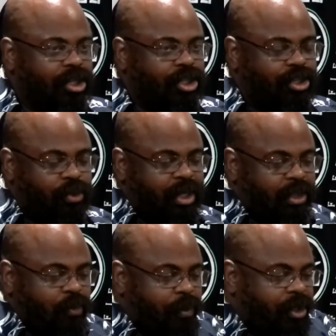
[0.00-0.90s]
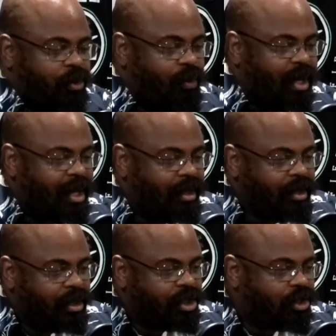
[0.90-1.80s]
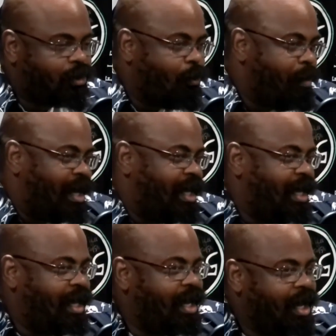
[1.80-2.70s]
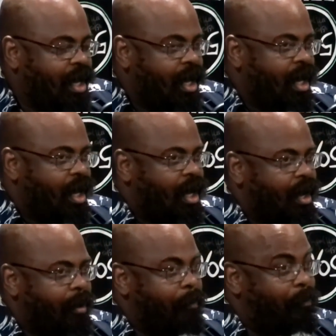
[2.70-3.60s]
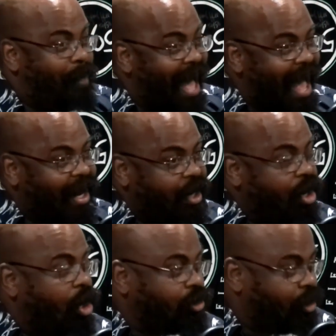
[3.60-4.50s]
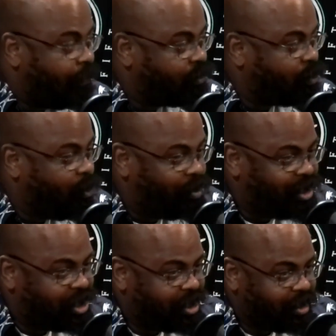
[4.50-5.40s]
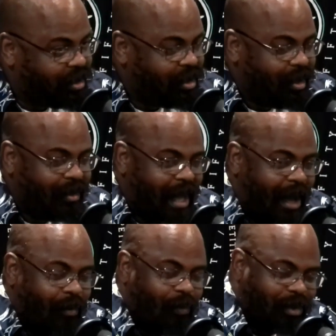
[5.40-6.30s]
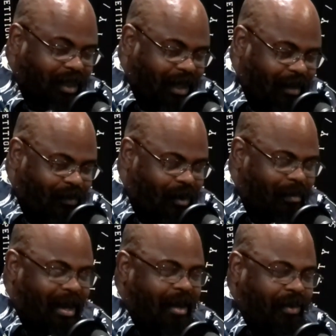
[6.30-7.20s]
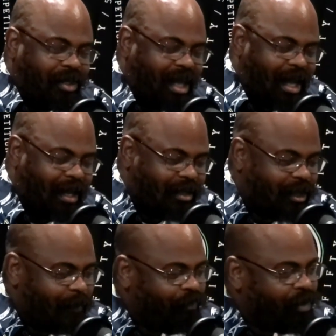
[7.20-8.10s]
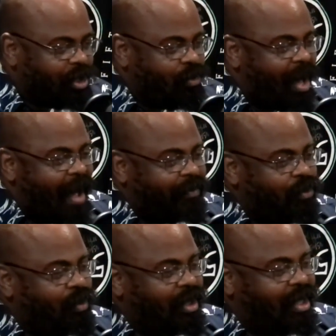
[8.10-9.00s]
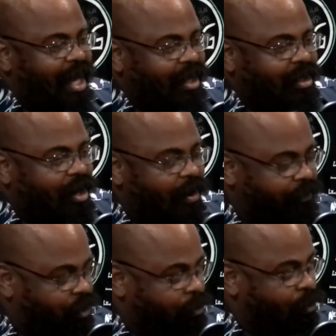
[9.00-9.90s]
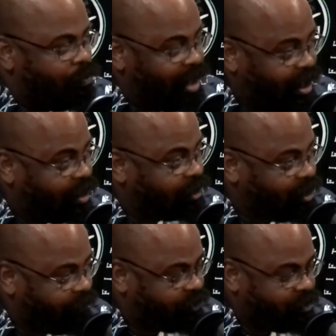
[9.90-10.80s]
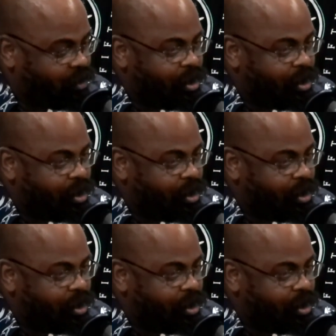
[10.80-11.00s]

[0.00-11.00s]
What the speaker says: Jiu-jitsu puts you in so many bad and uncomfortable positions that, once again, one of my other sayings, you have to get comfortable being uncomfortable.